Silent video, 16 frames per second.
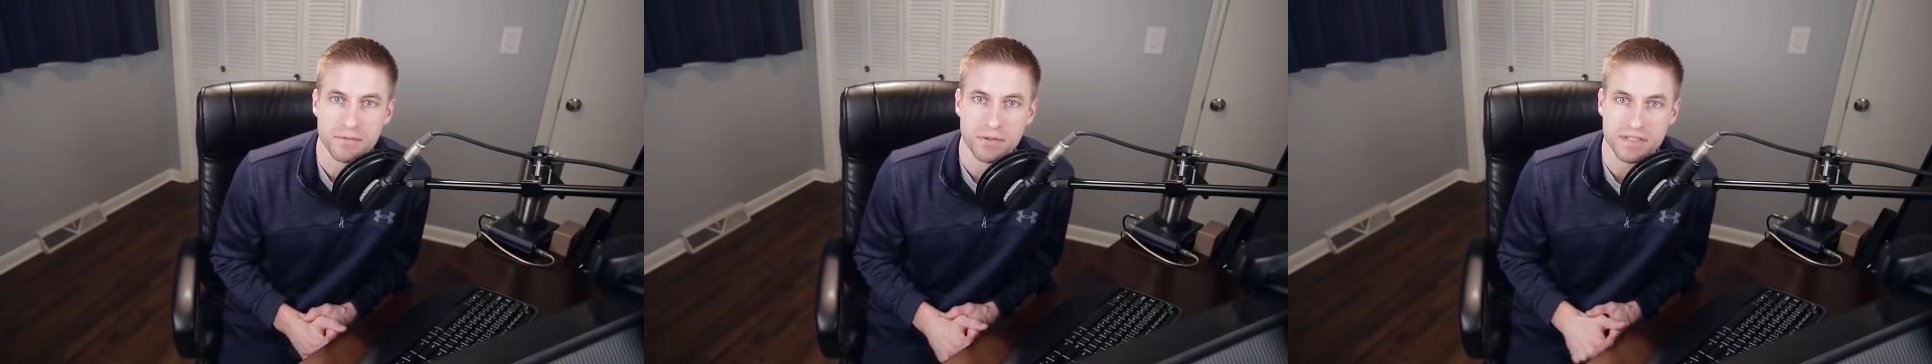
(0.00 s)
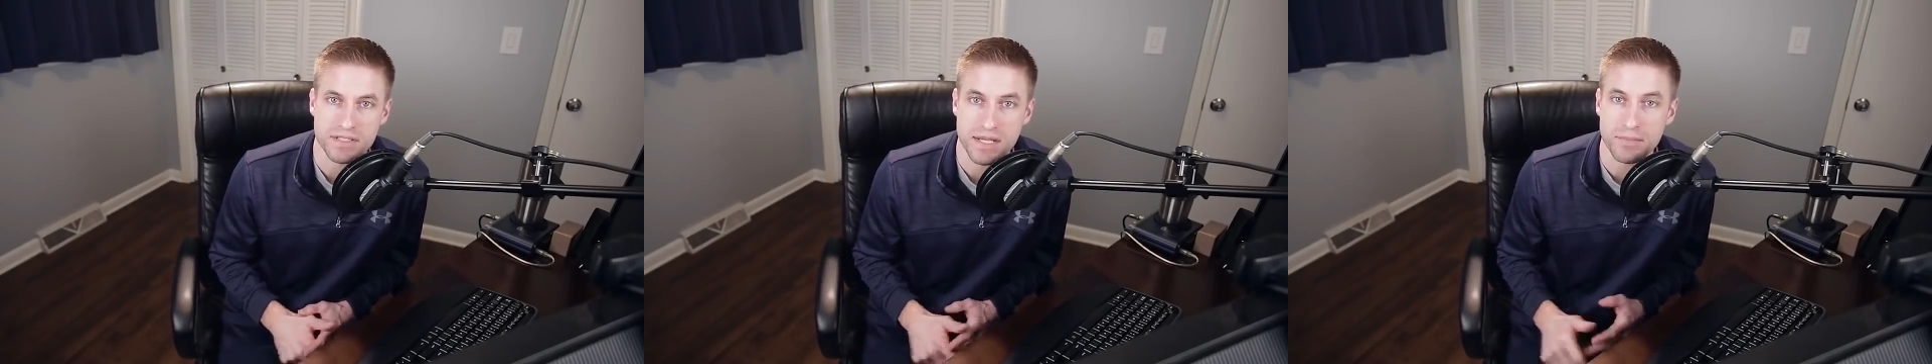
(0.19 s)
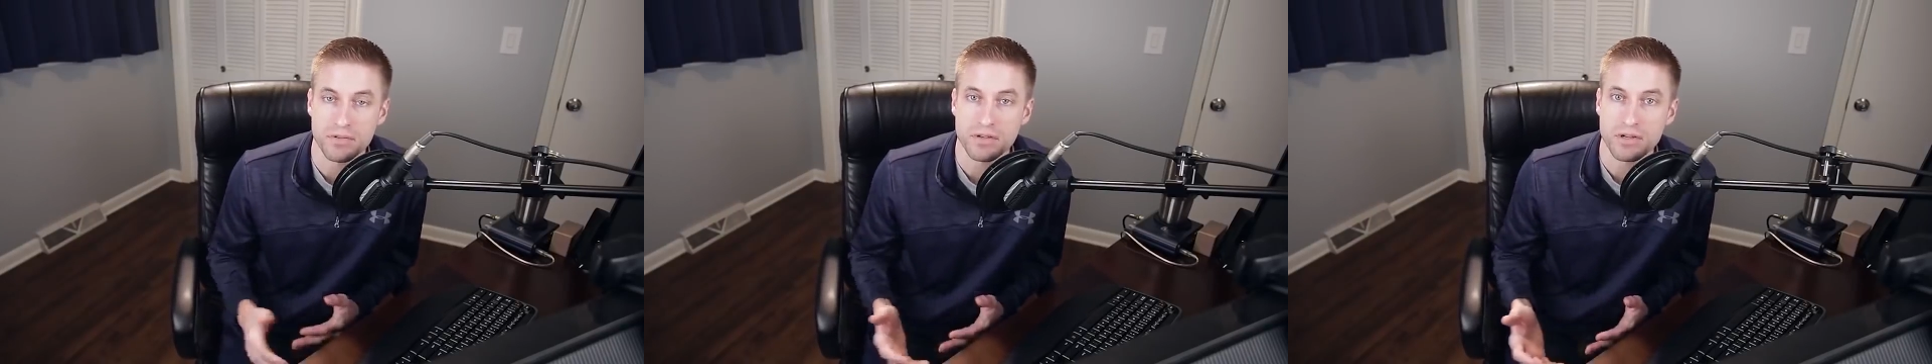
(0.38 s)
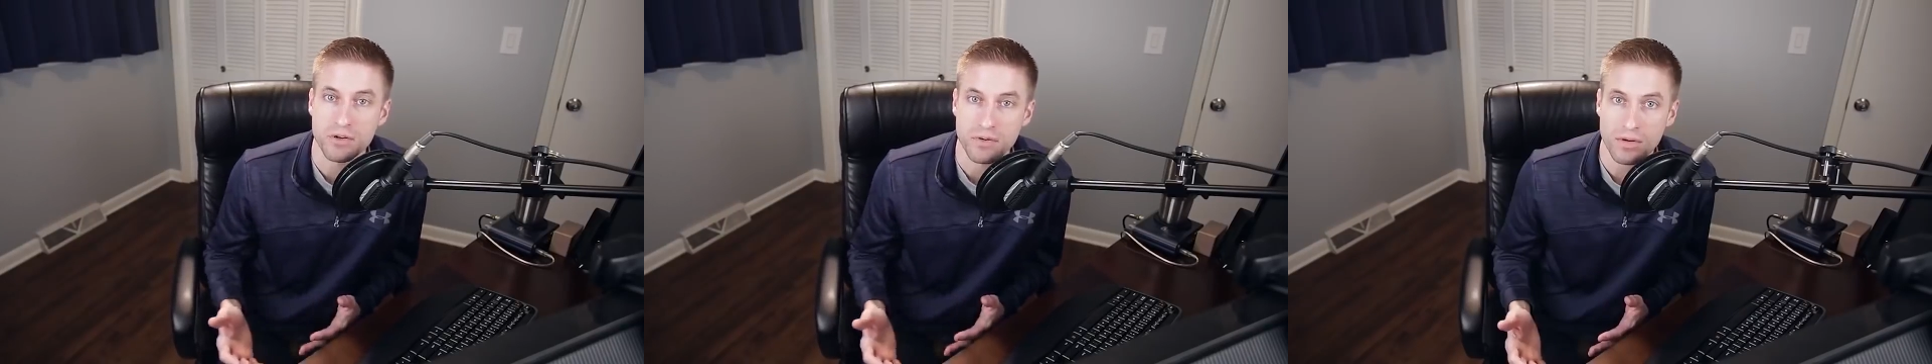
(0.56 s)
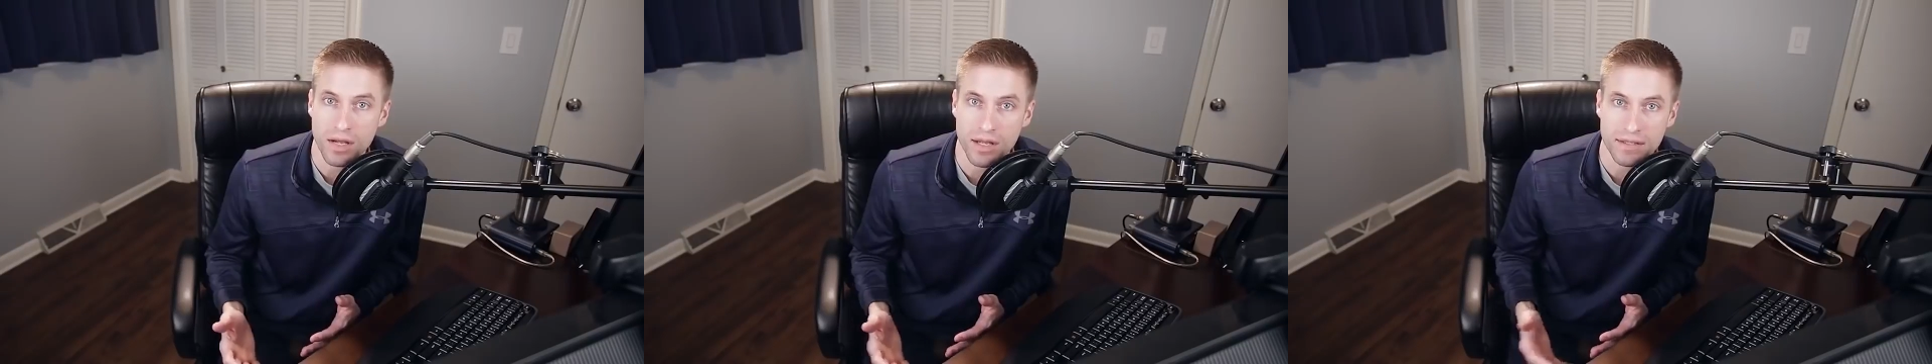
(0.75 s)
For example, the
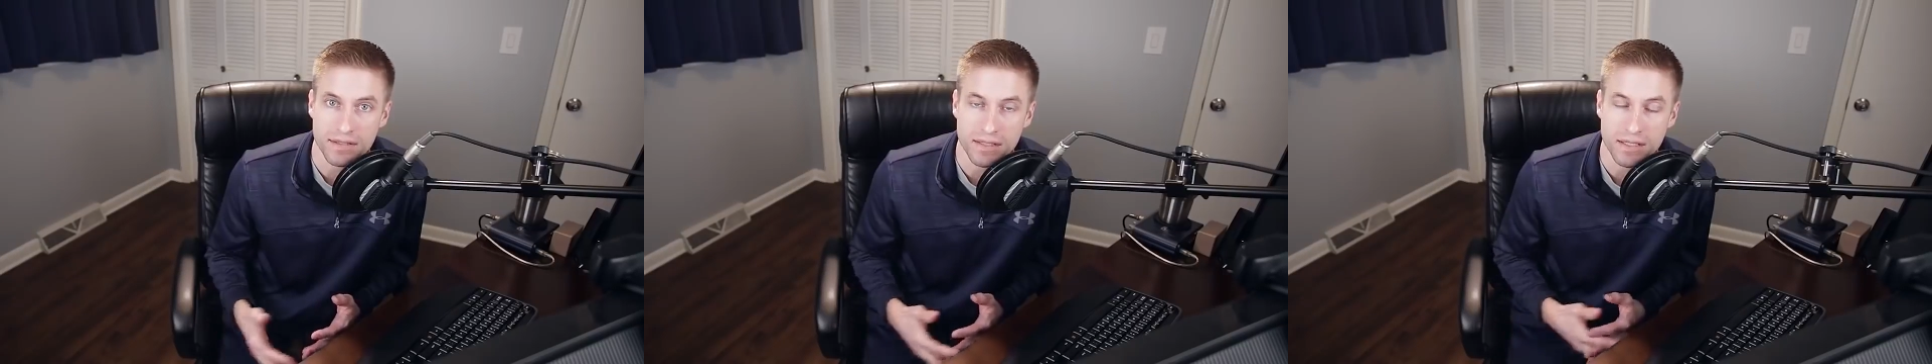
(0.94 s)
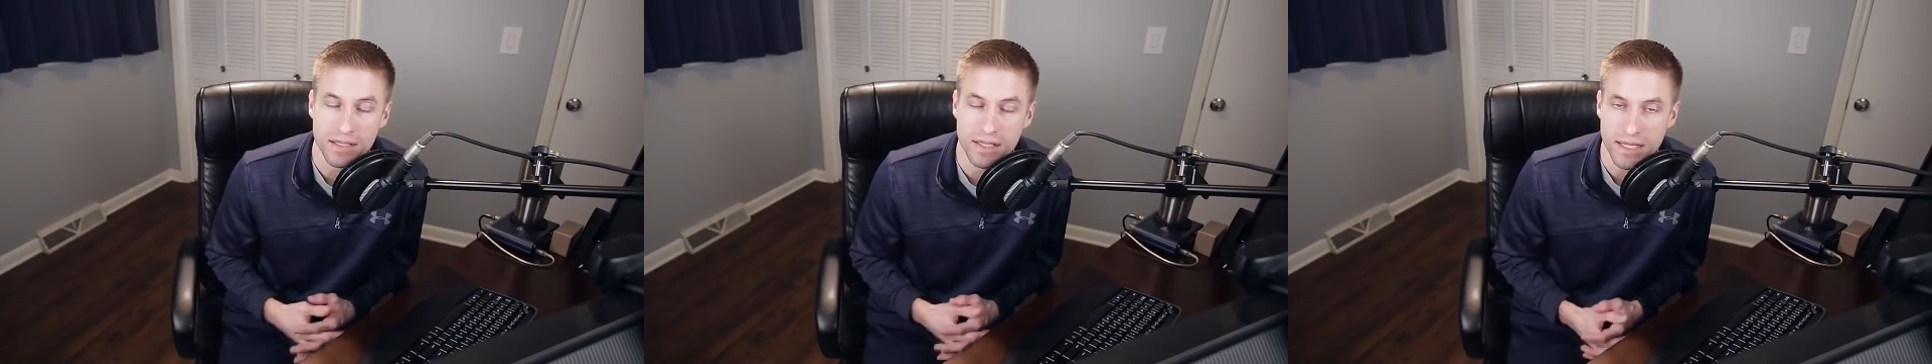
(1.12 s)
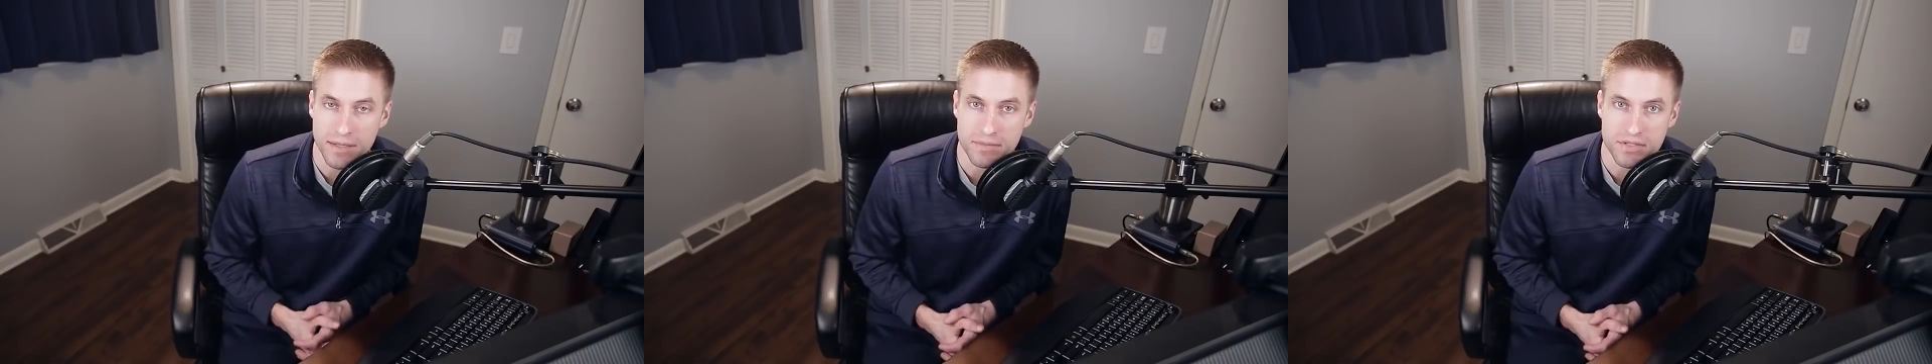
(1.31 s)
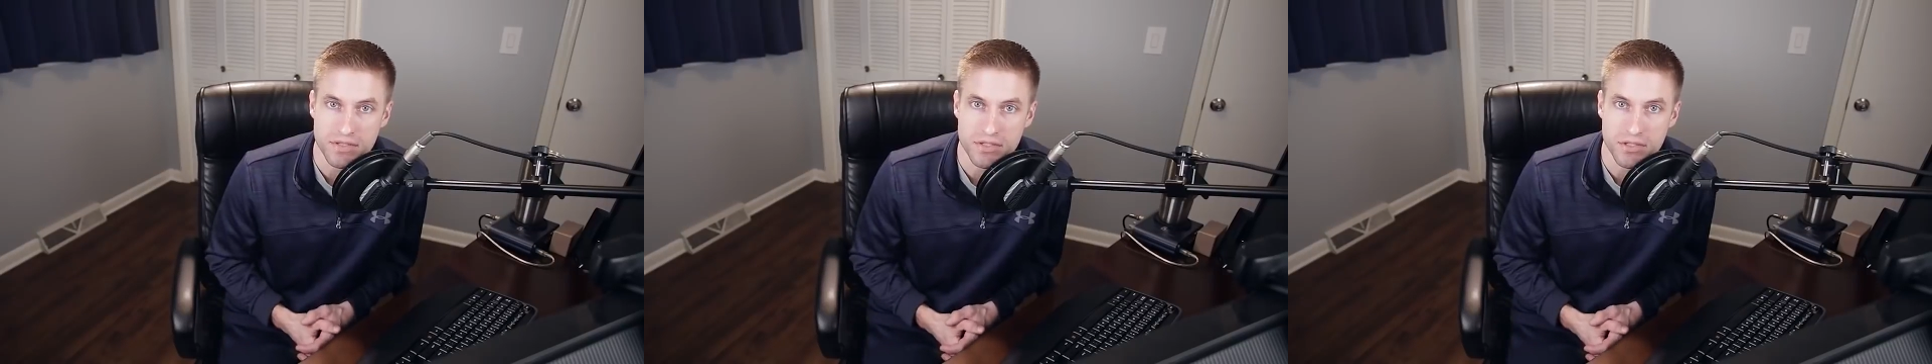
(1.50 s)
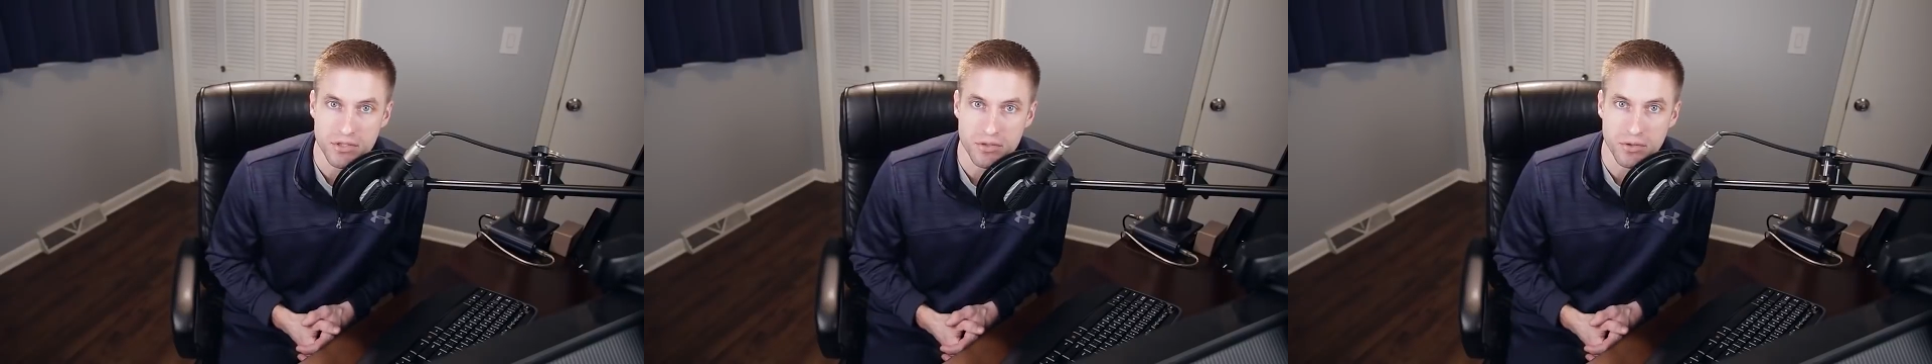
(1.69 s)
Quran
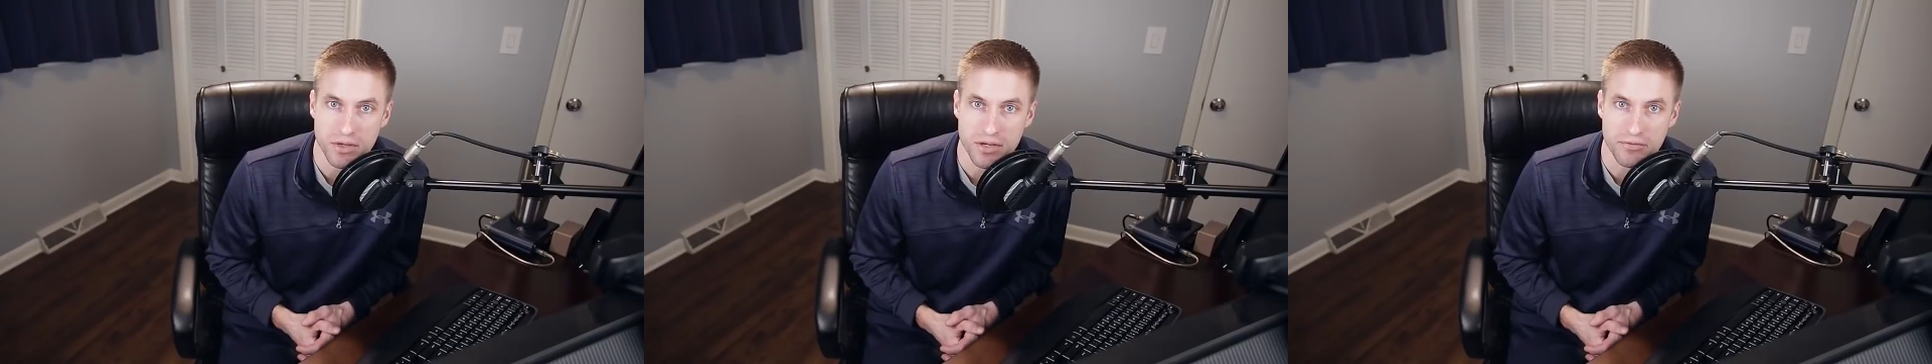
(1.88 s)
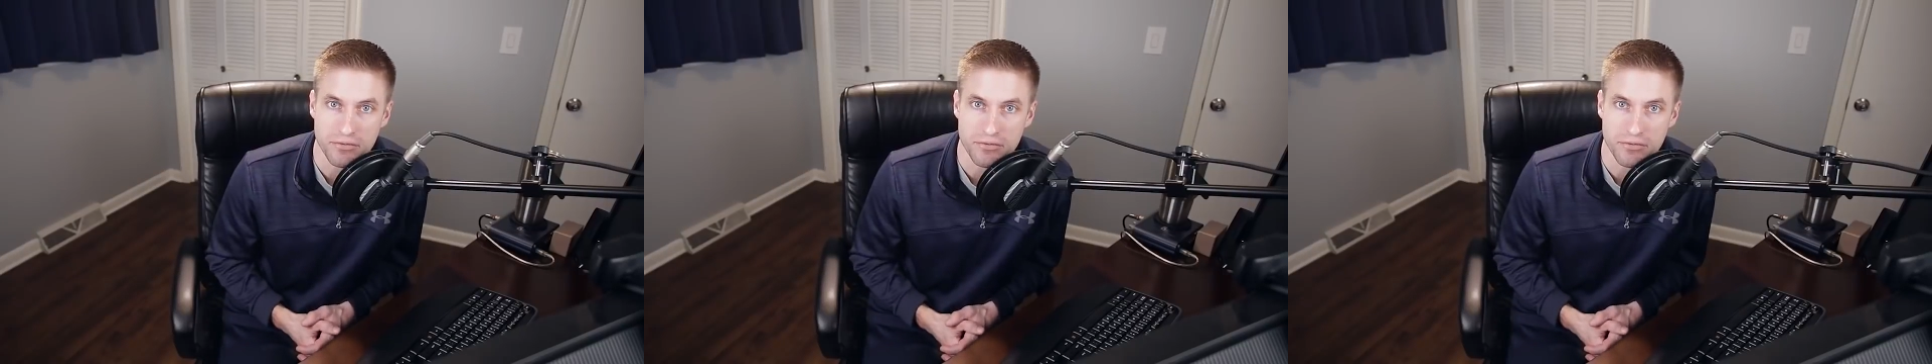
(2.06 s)
claims to